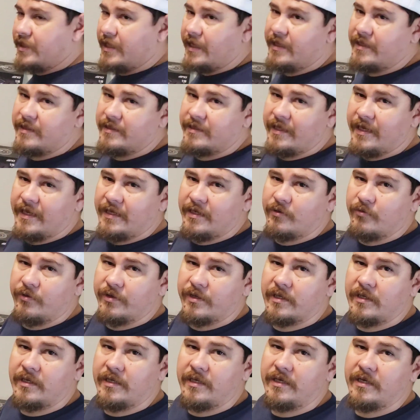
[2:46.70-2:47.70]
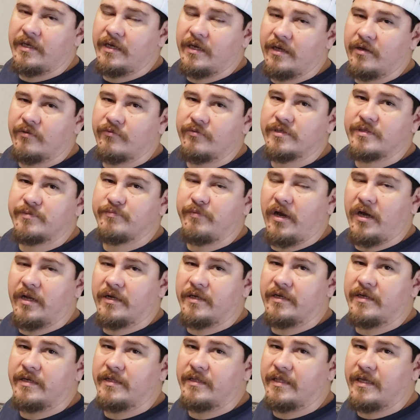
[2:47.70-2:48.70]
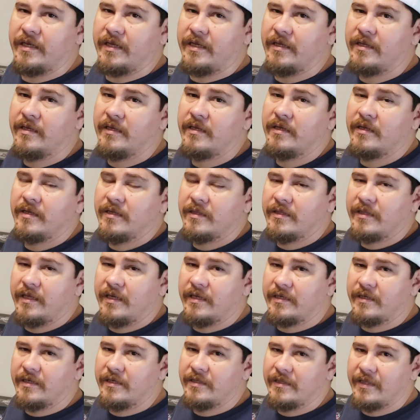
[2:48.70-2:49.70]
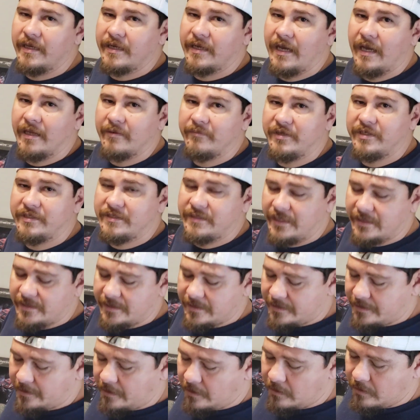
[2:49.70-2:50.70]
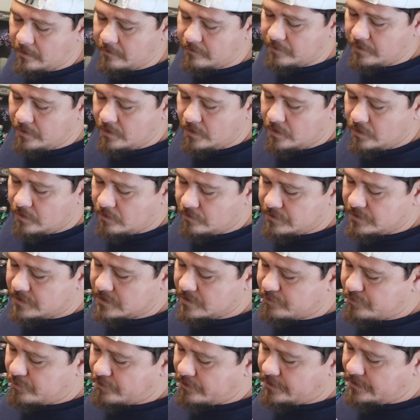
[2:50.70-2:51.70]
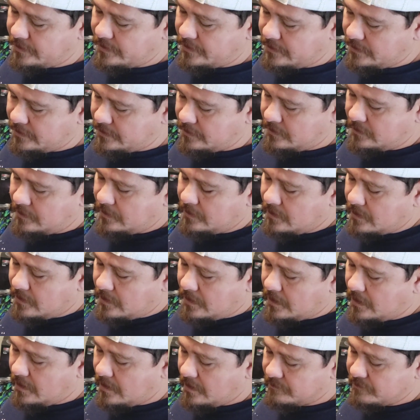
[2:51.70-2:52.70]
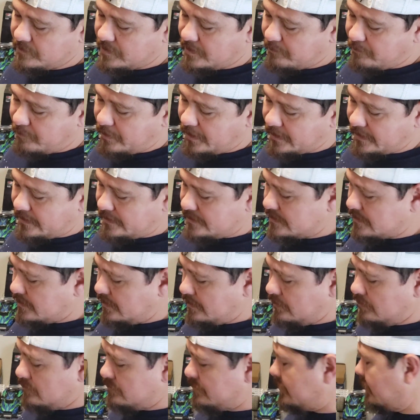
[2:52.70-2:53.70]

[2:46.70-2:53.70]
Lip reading: they quickly responded, and they got me taken care of, which is pretty neat. The buggy's a little